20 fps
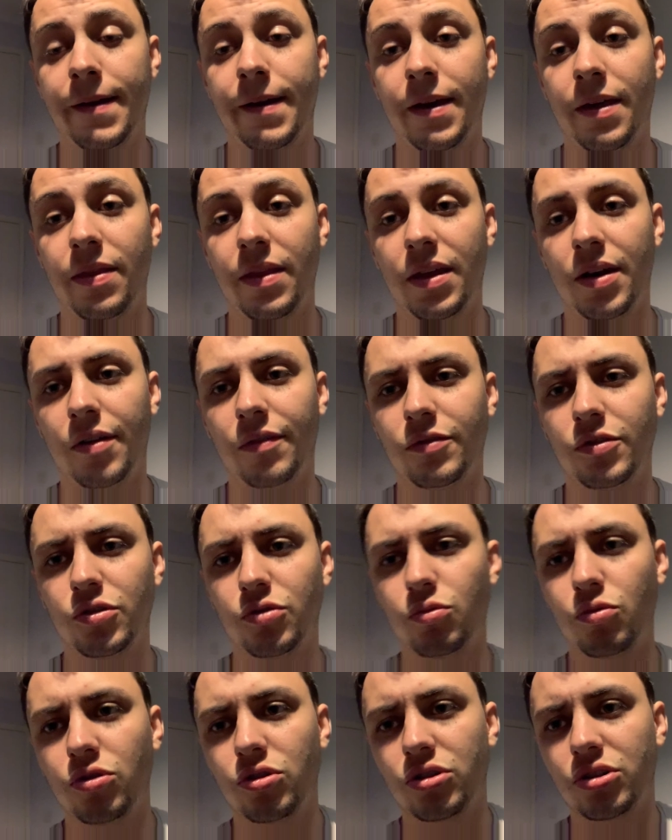And then I've
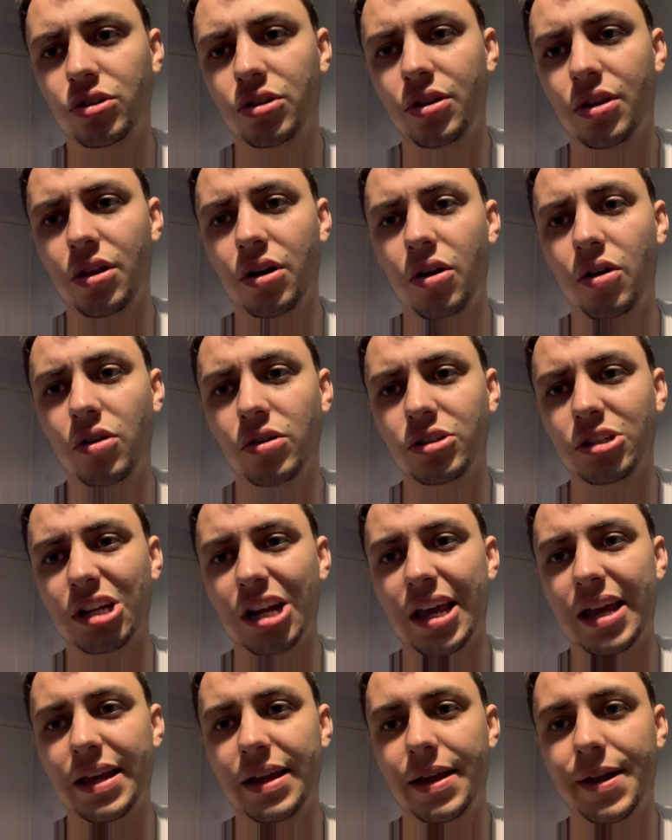just watched the last
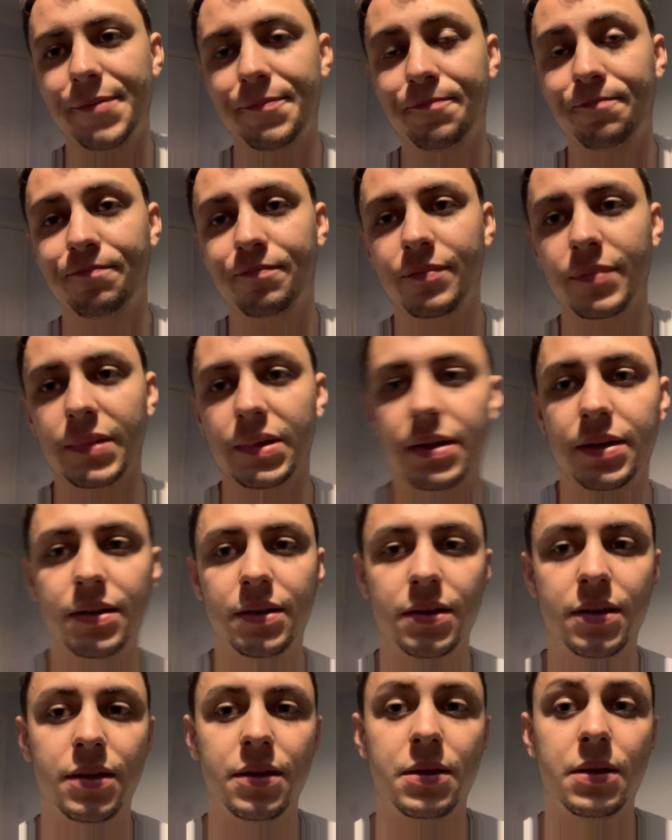leg.
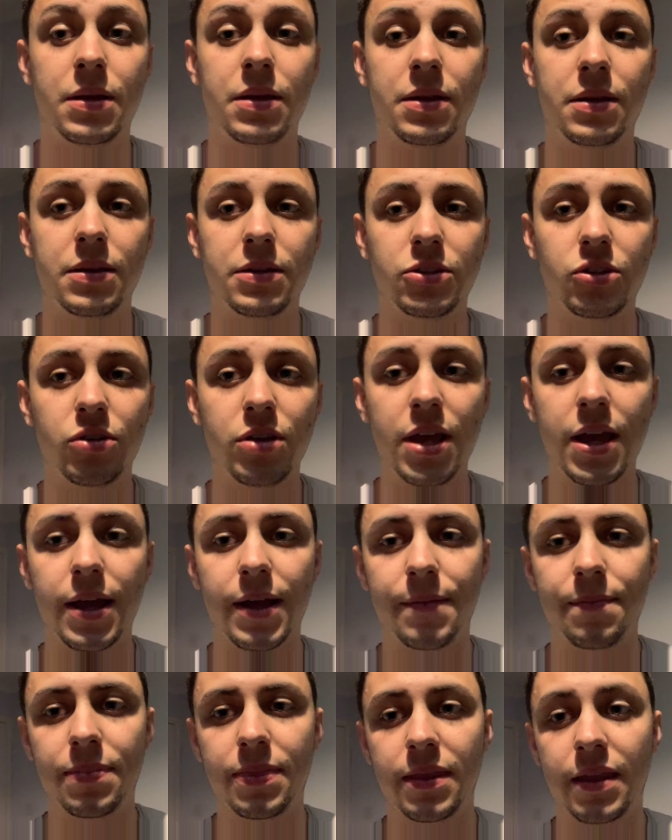So yeah,
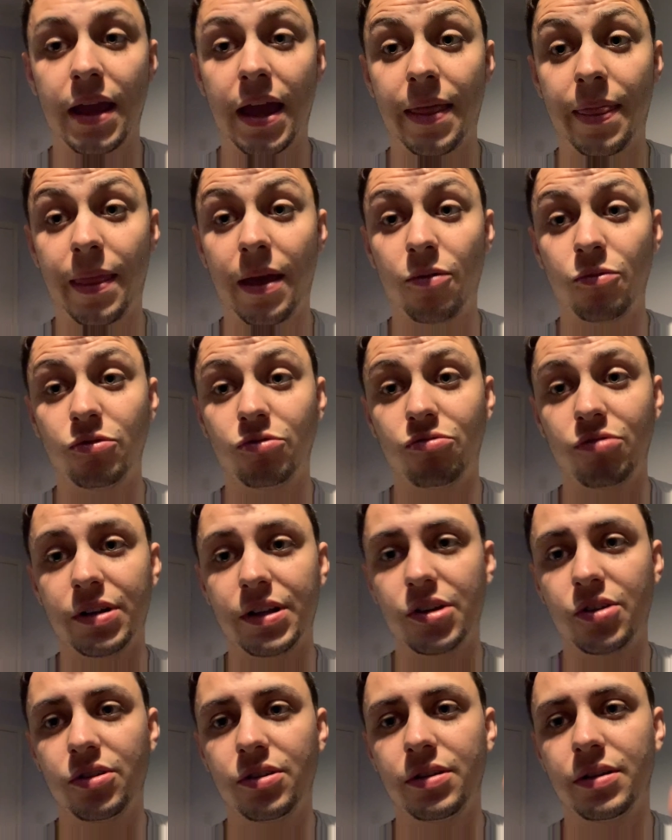and that was really
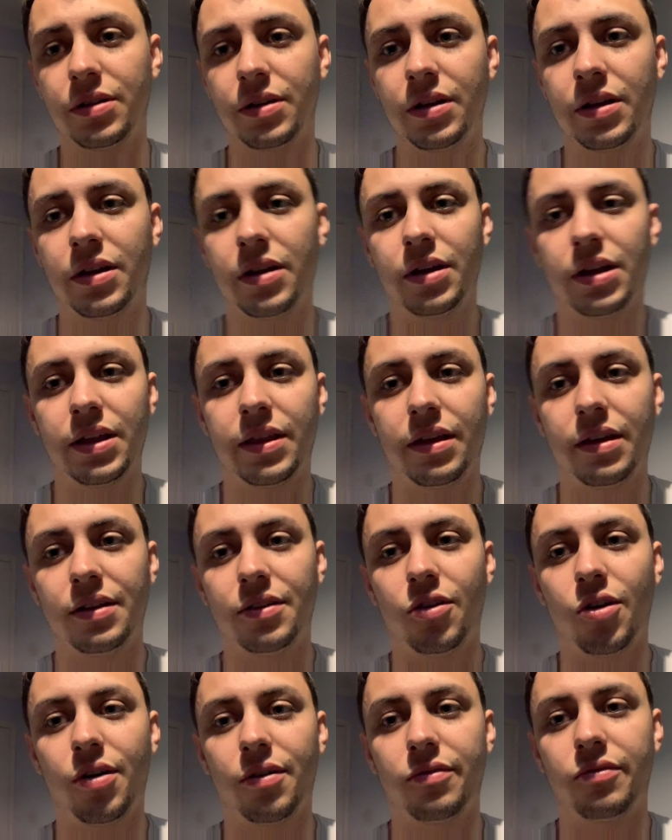good.
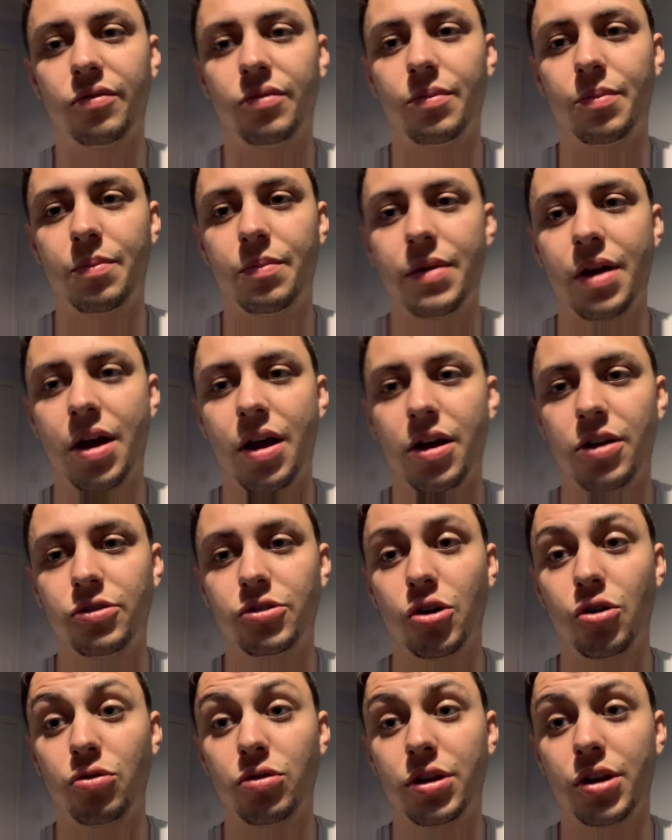Live from
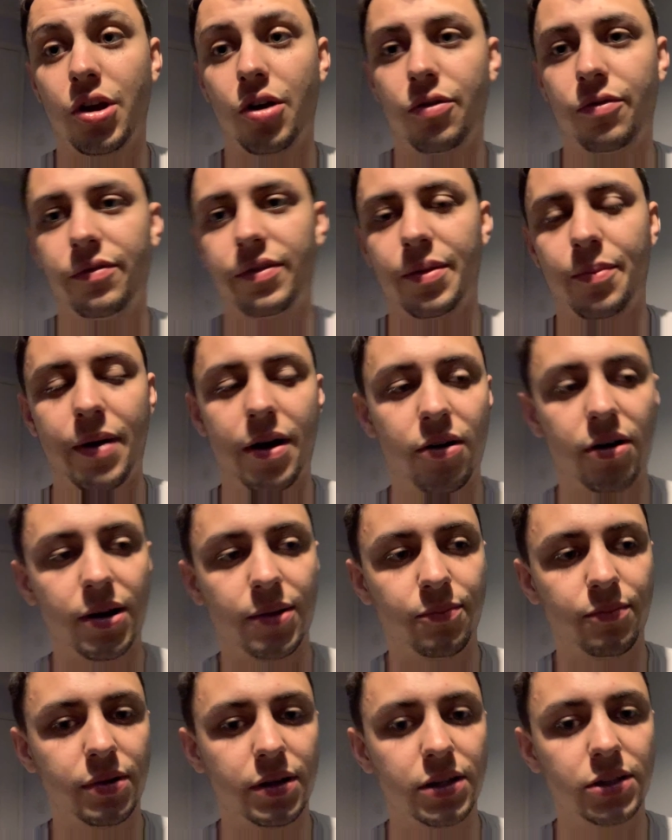Tokyo for the
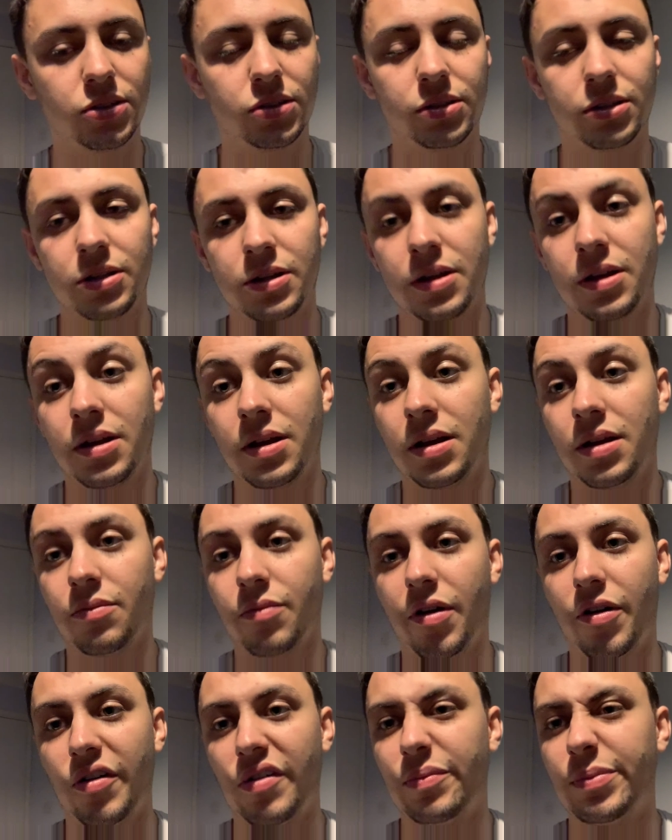Paralympics.
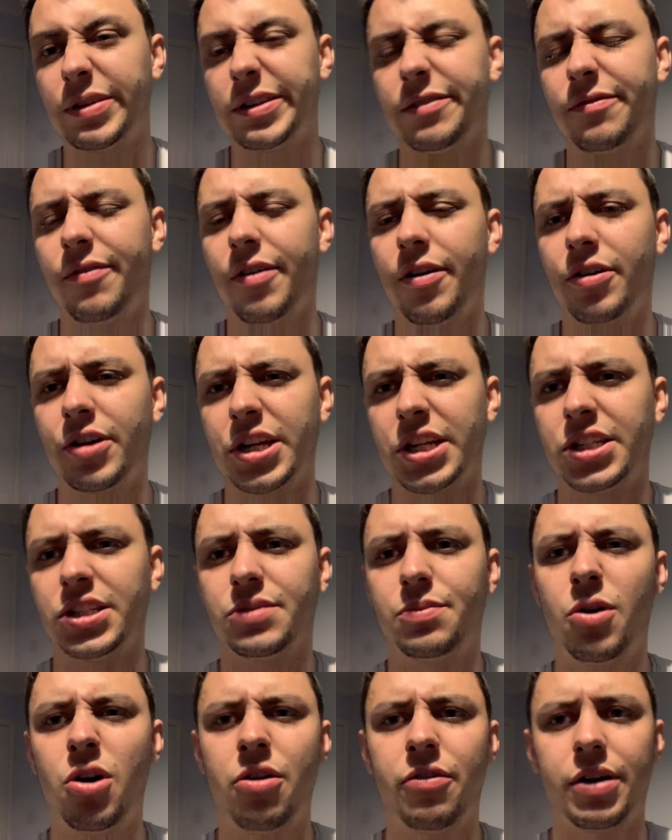Paralympics are very
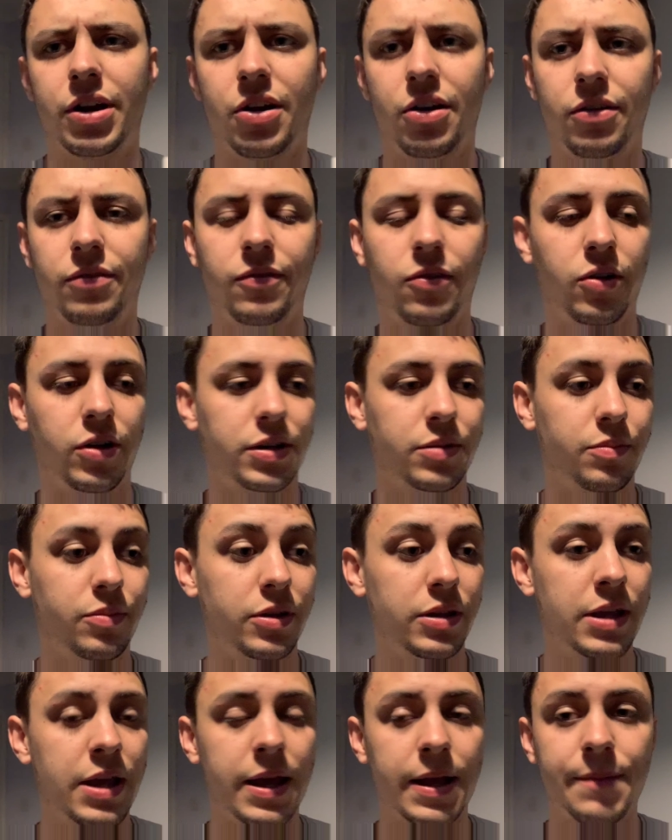inspiring, I find,
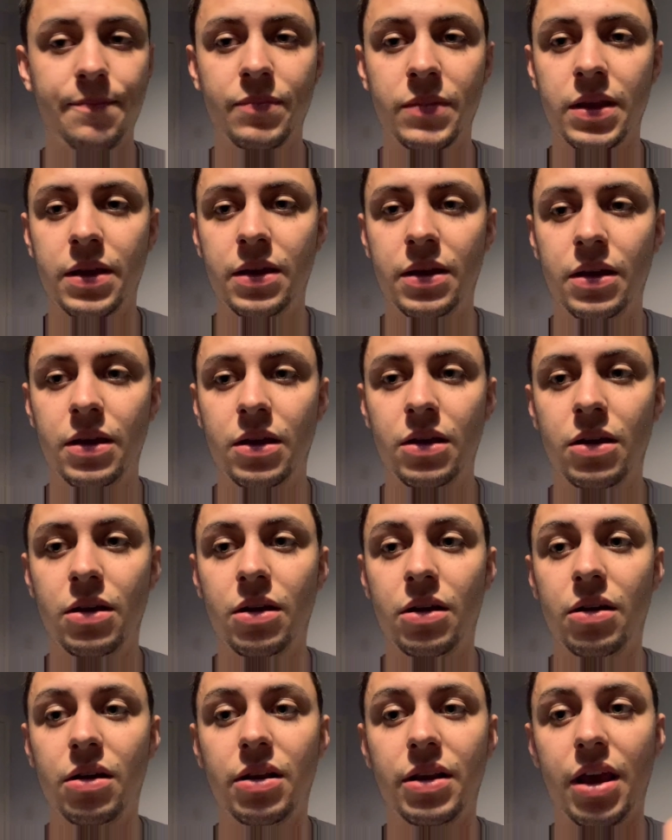but yeah.
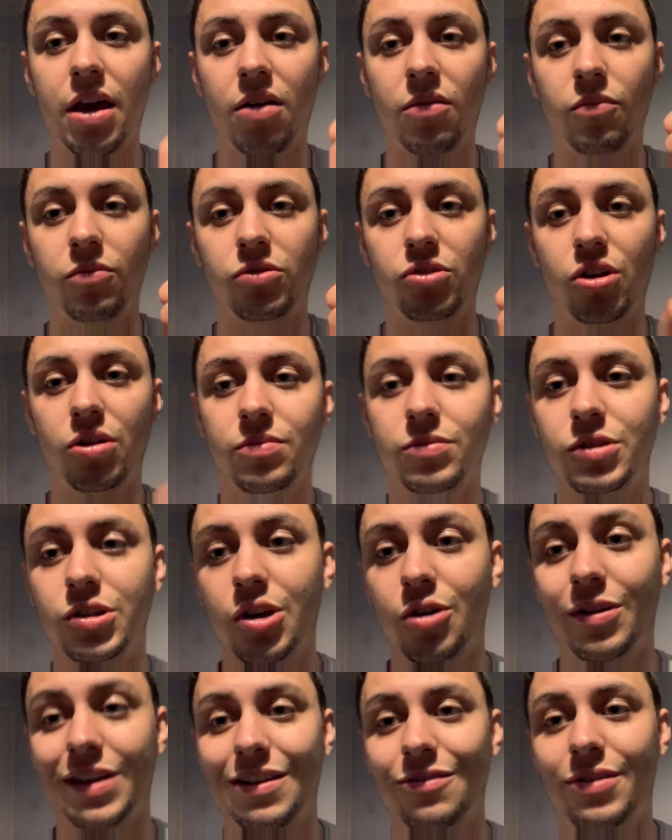Now time to
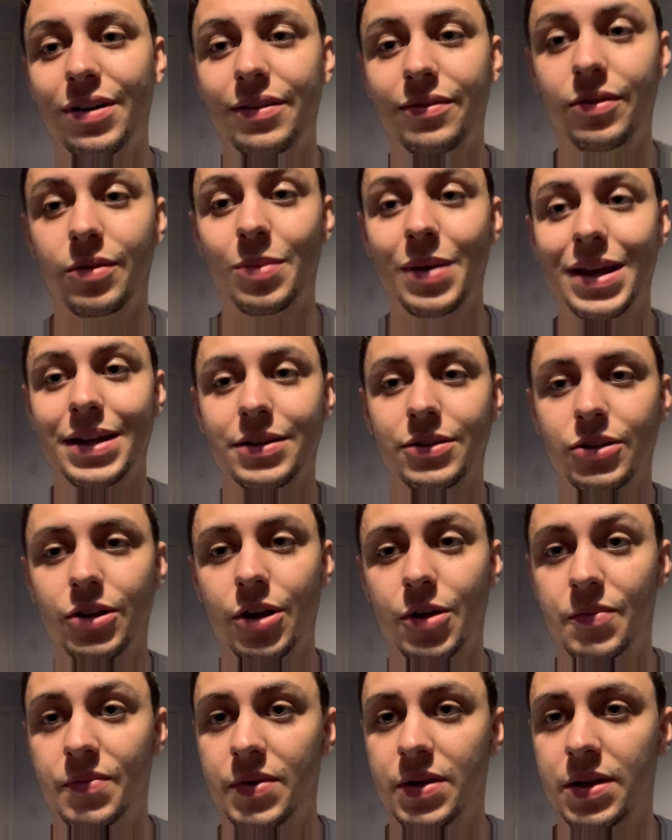go and get ready for bed, so
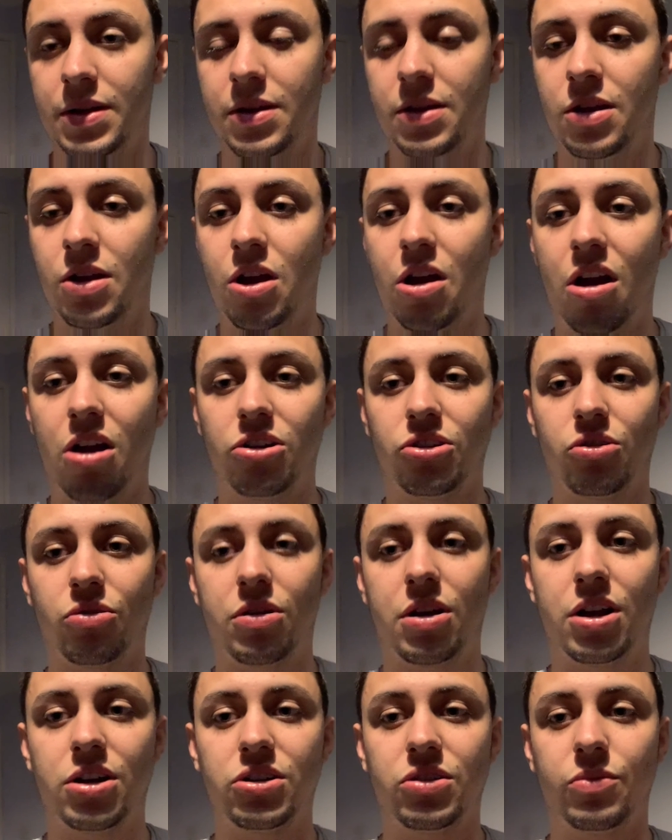I shall
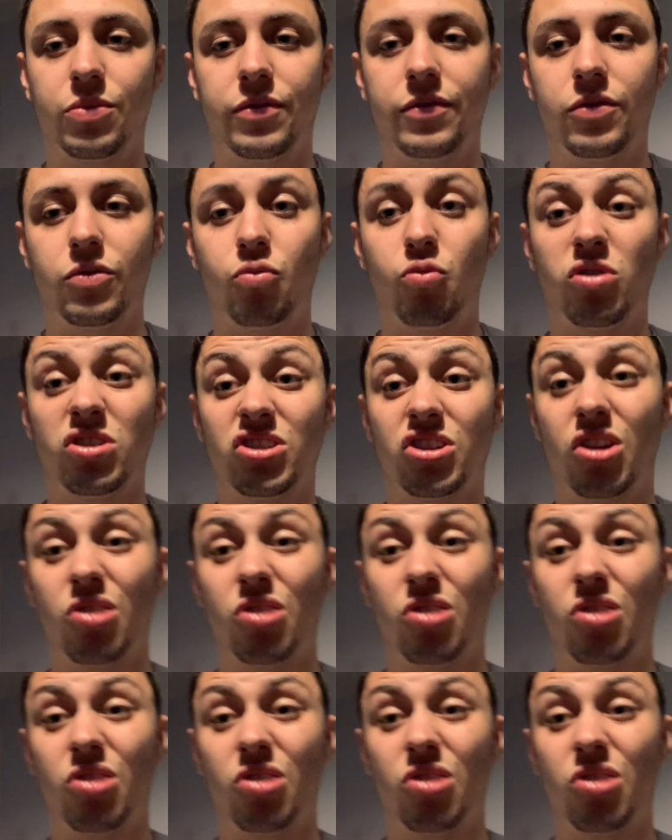catch up with you once